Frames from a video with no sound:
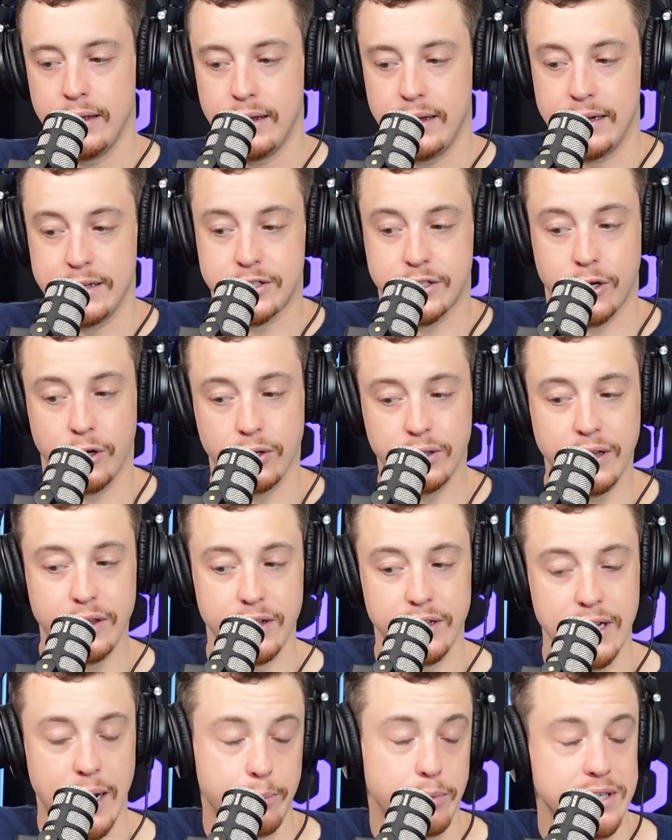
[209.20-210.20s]
It's currently
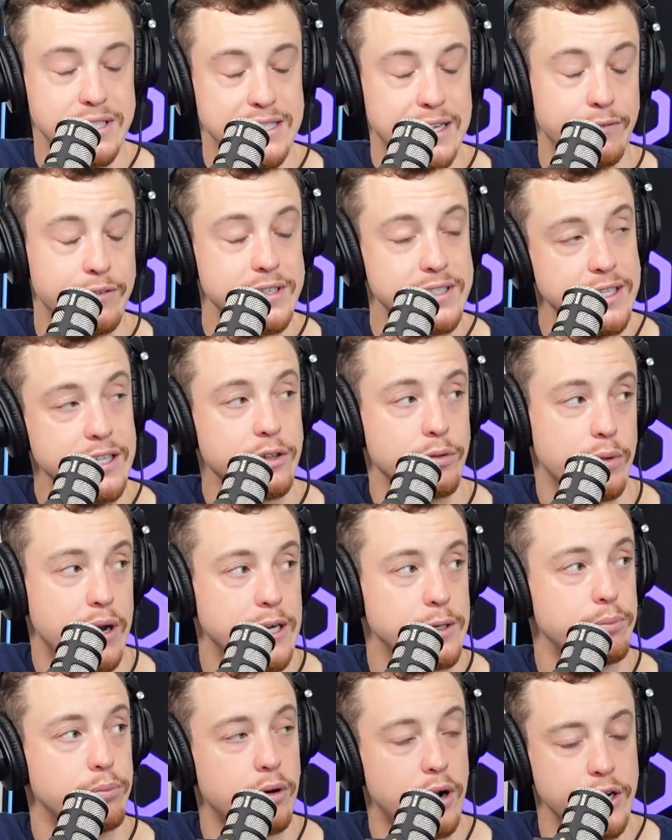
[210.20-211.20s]
the number 17th
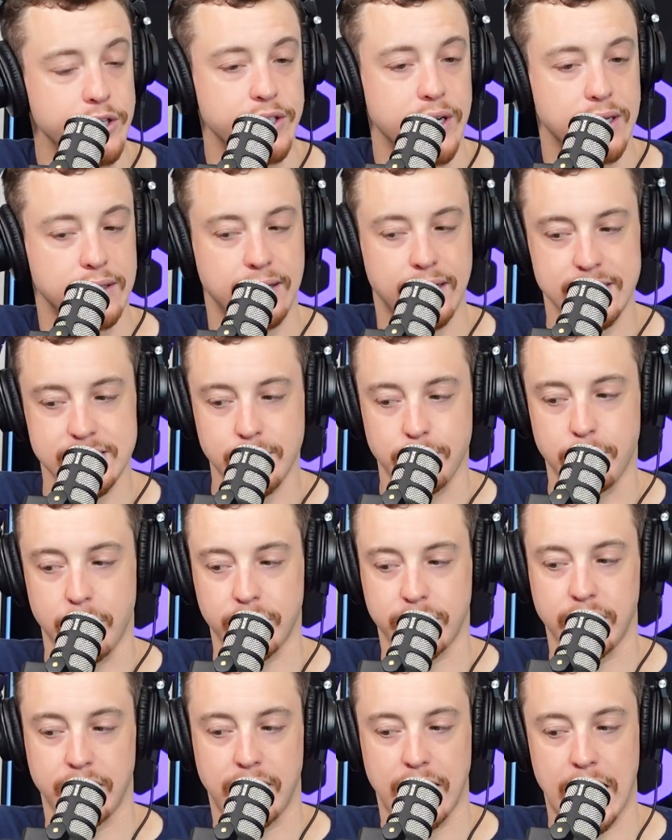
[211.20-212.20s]
ranked project. It has a
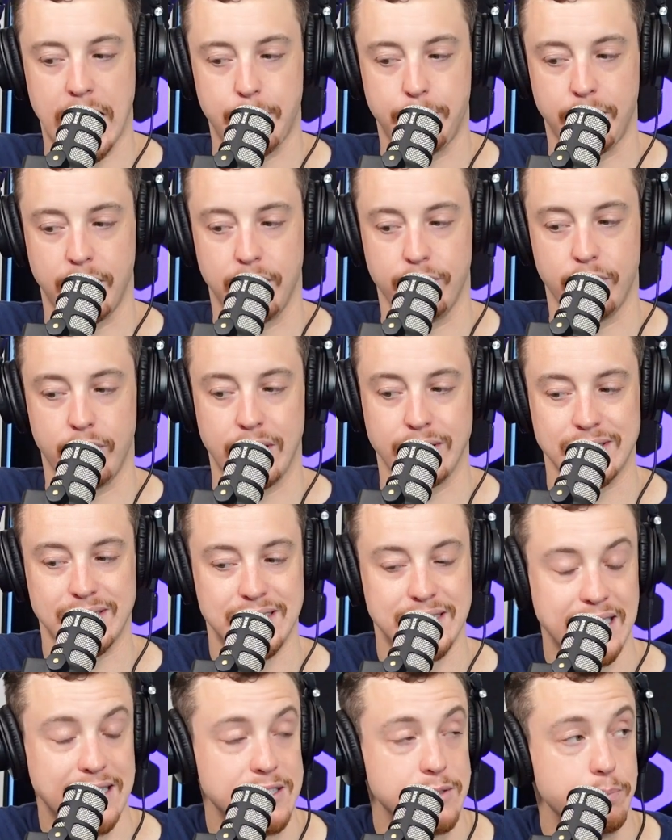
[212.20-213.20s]
market cap of around
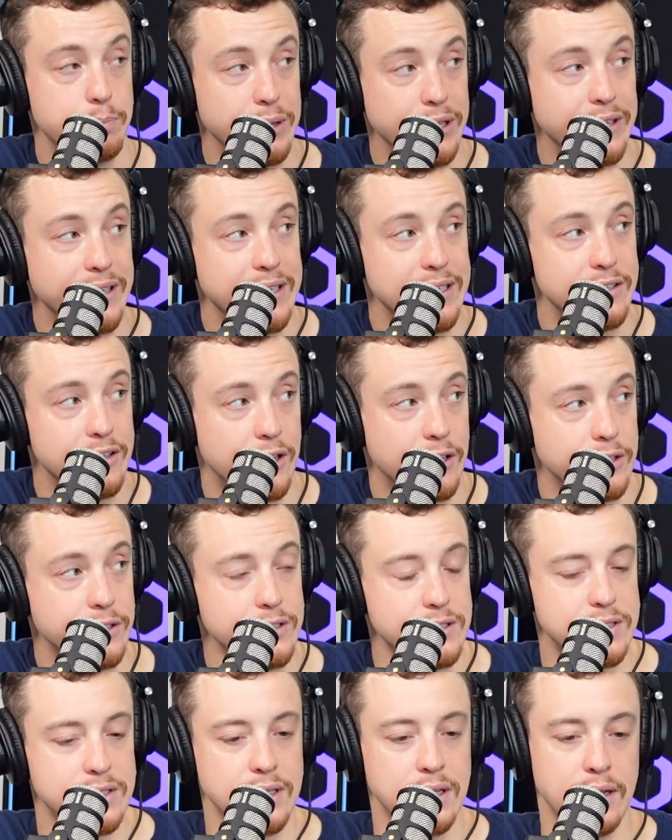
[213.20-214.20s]
$6 billion.
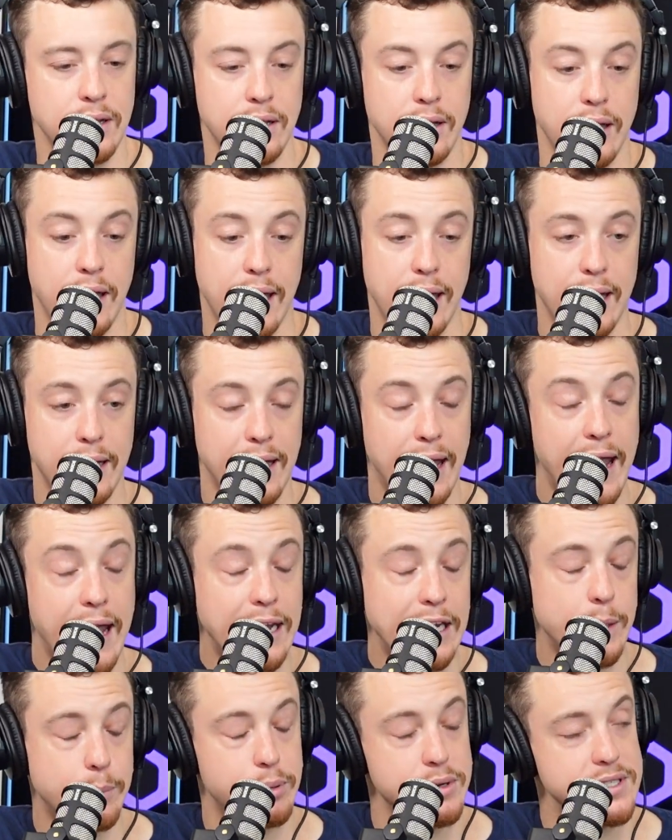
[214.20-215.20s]
And
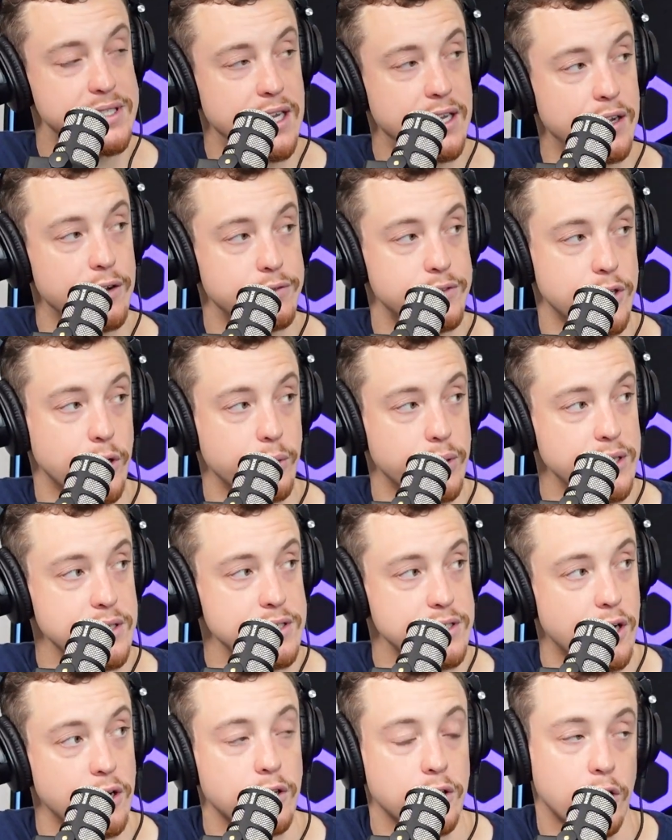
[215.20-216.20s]
80% of
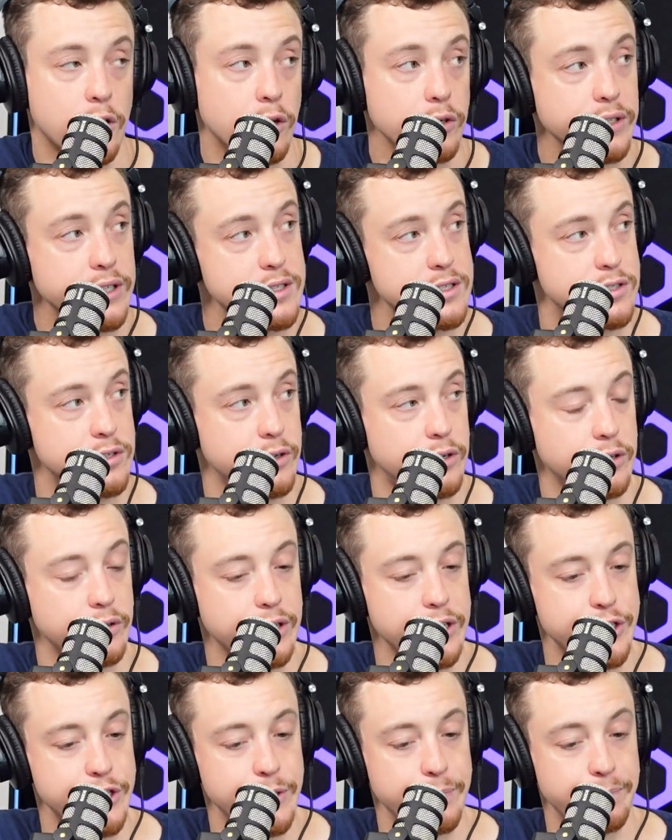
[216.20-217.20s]
tokens are currently in
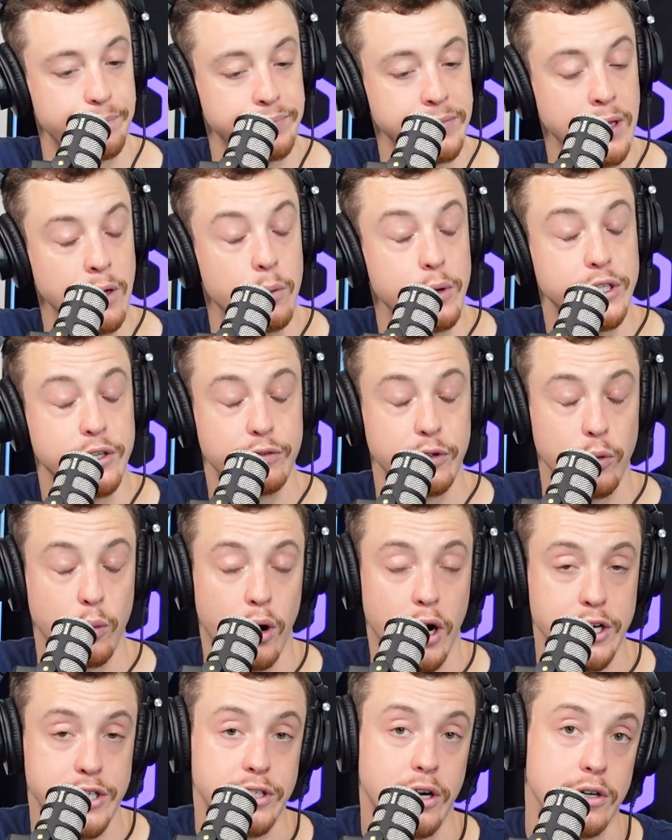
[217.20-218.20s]
circulation, which if you
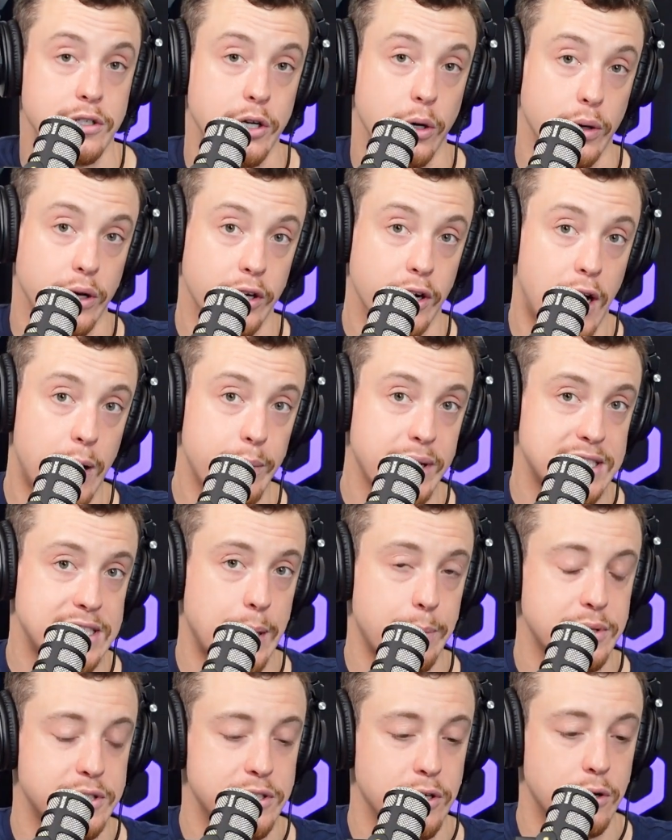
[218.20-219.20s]
watched our tokenomics
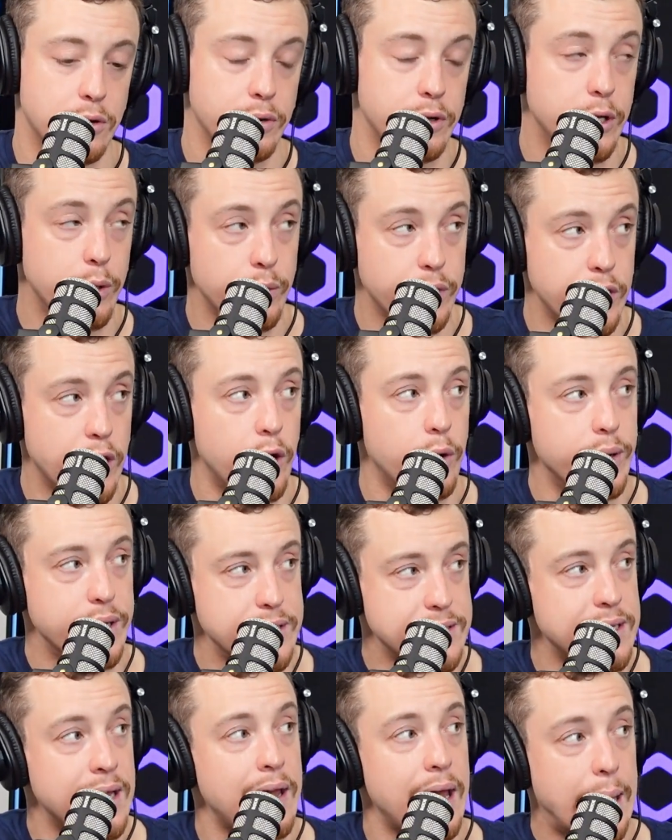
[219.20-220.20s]
episode, you would know
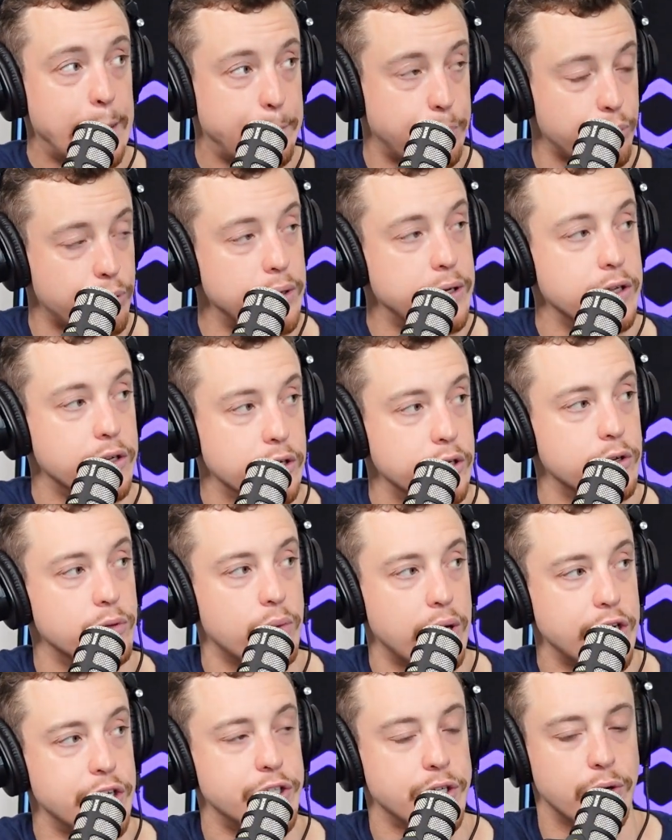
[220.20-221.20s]
is a pretty good
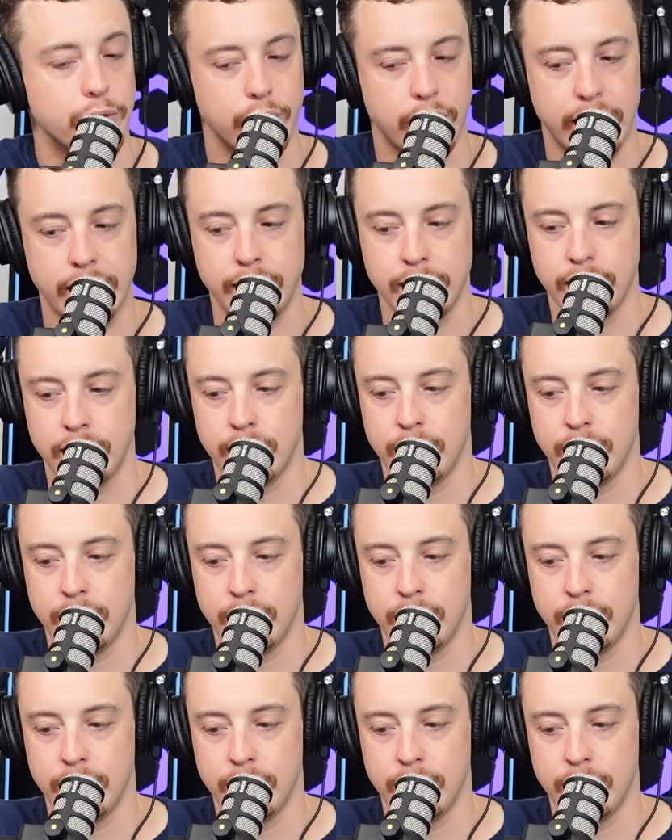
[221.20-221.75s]
ratio, right?